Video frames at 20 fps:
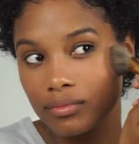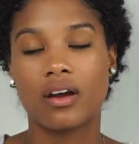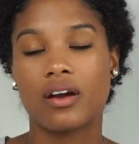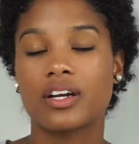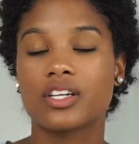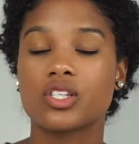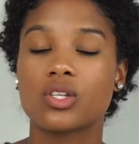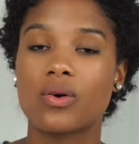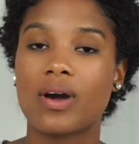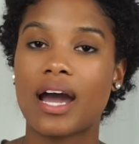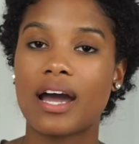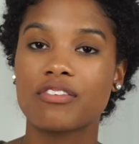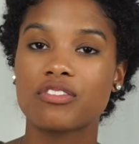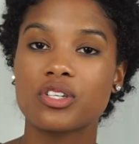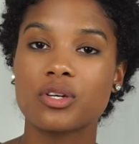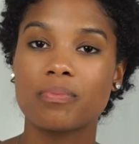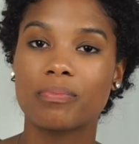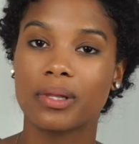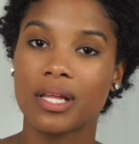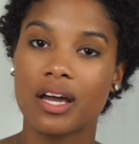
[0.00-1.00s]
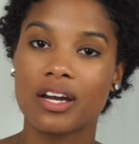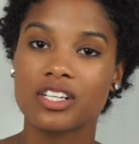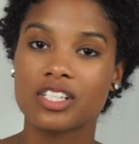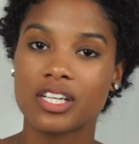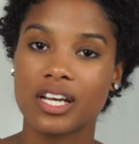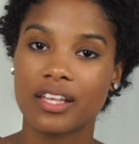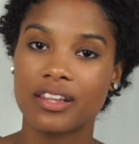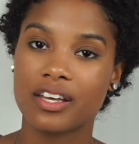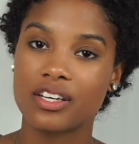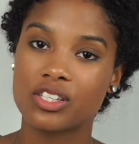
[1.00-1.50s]
Alright, so after
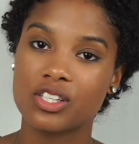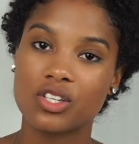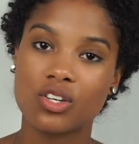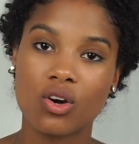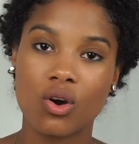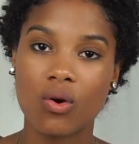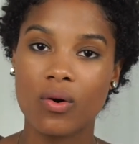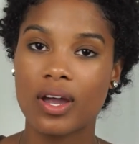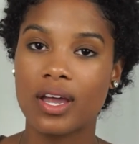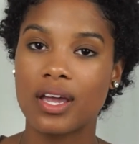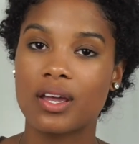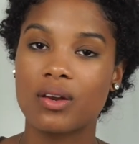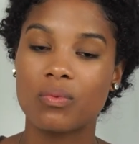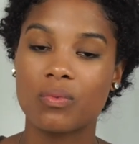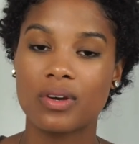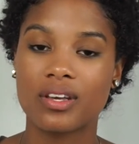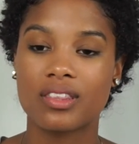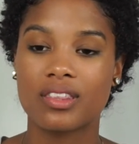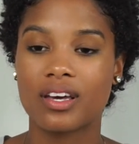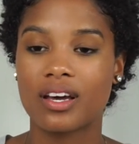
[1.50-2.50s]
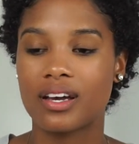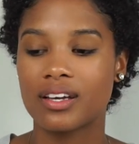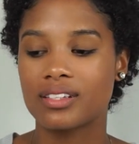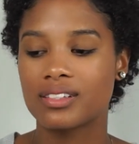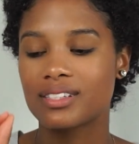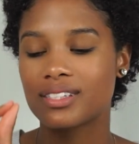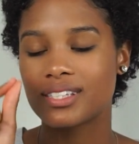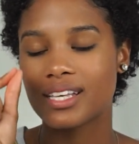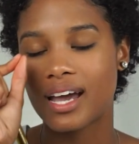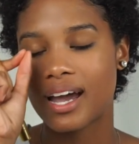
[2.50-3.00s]
blush, I like to go in with a
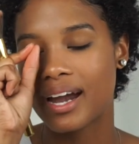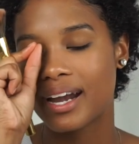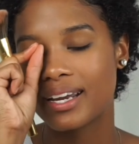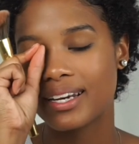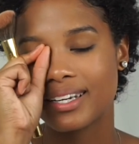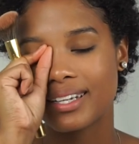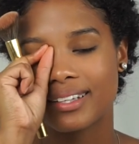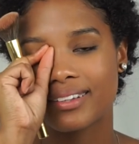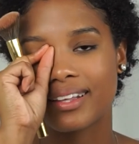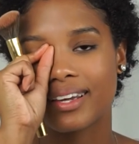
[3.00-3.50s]
tiny,